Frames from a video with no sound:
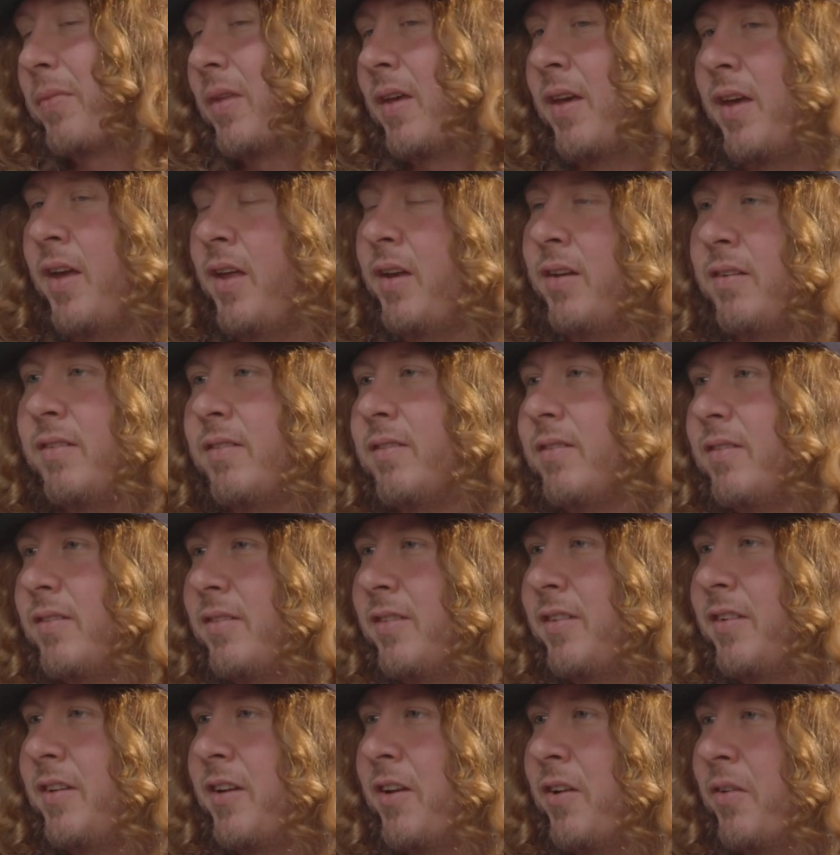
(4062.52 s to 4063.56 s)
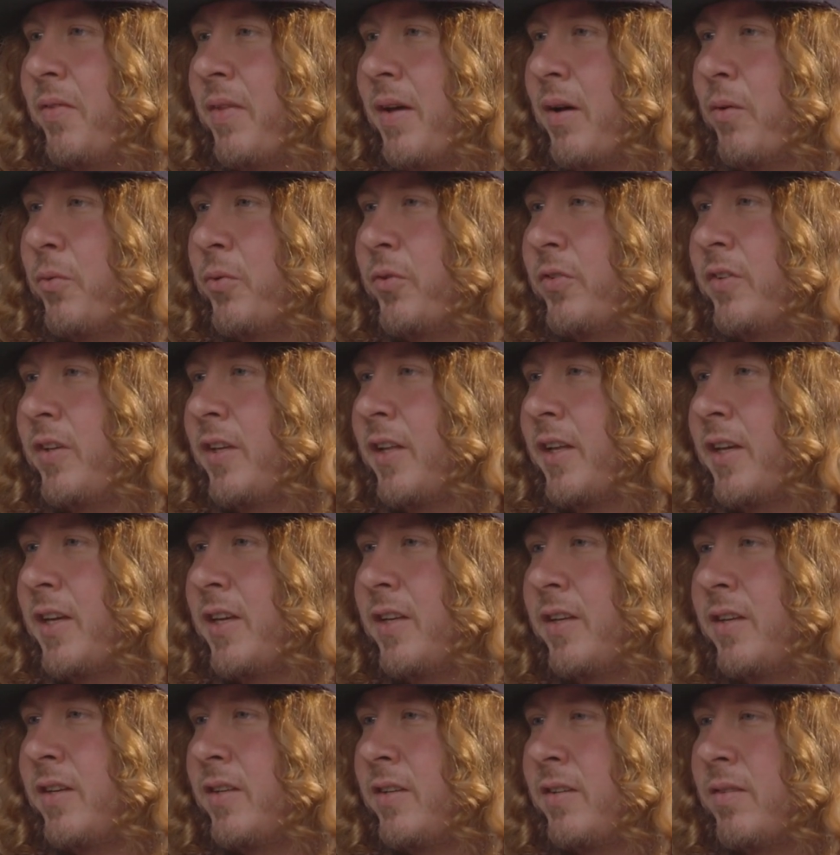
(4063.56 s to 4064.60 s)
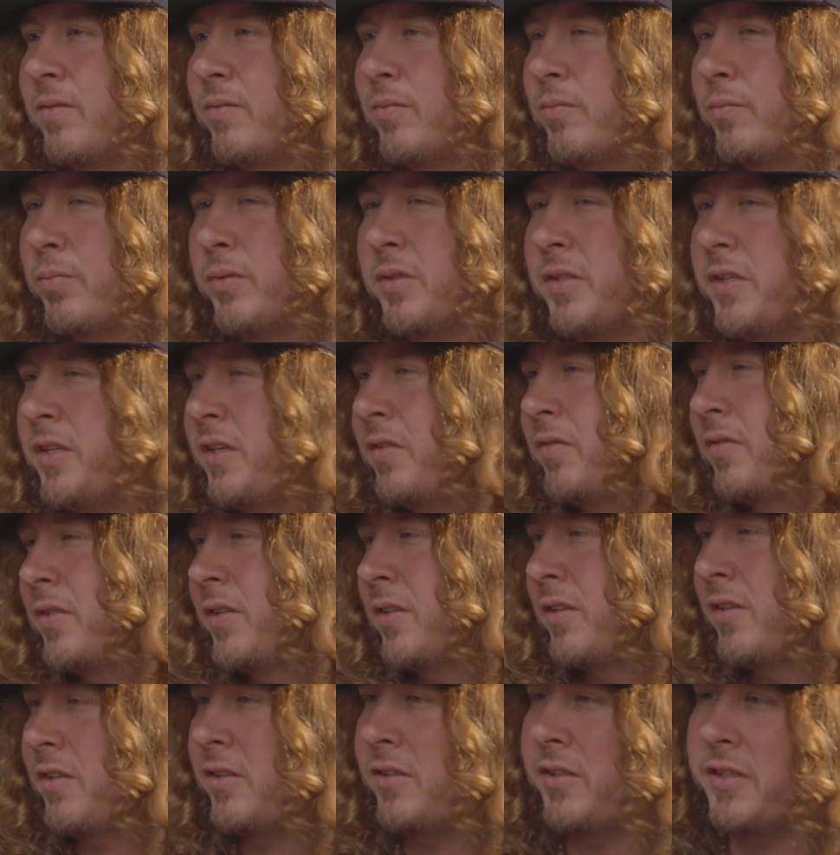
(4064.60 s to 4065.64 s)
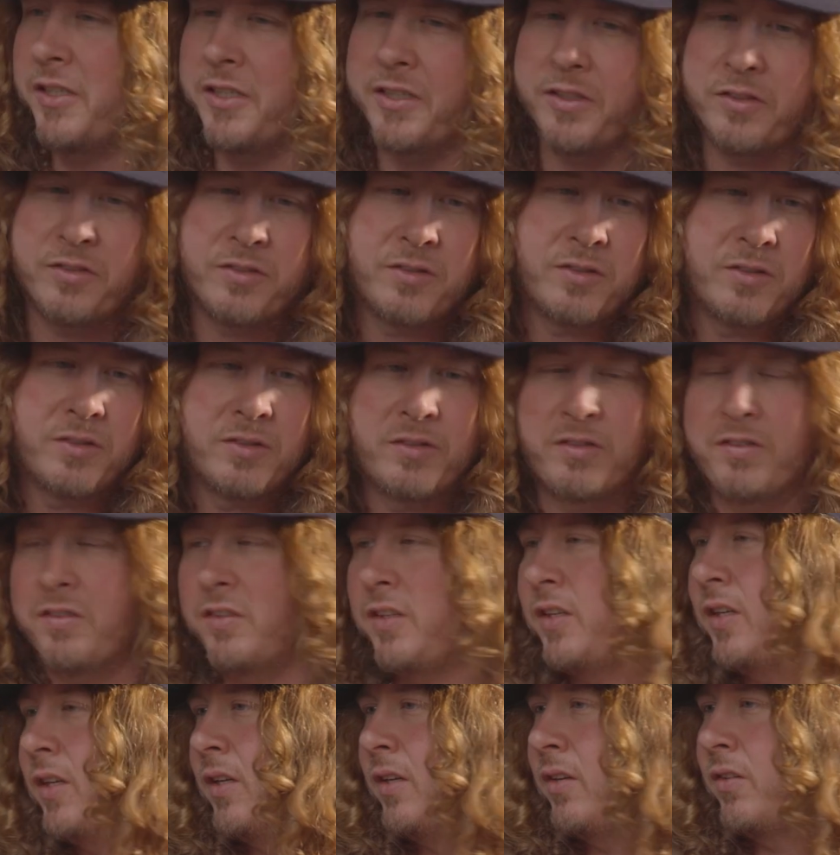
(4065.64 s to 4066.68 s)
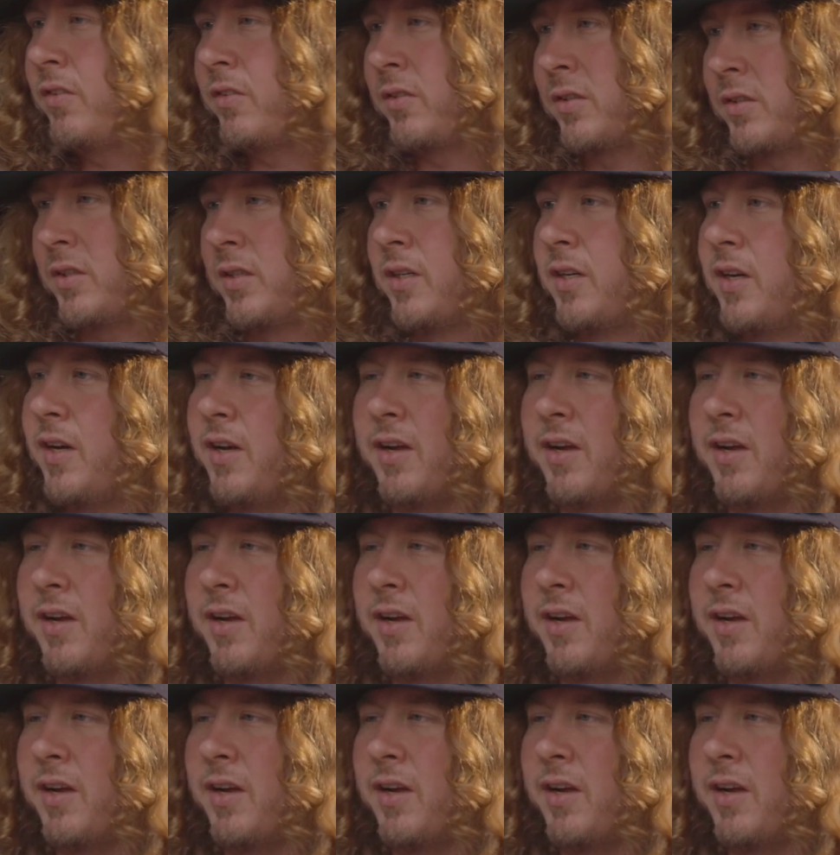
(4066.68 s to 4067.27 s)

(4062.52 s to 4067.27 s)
and that was it. Like he didn't believe in cliques or scenes, or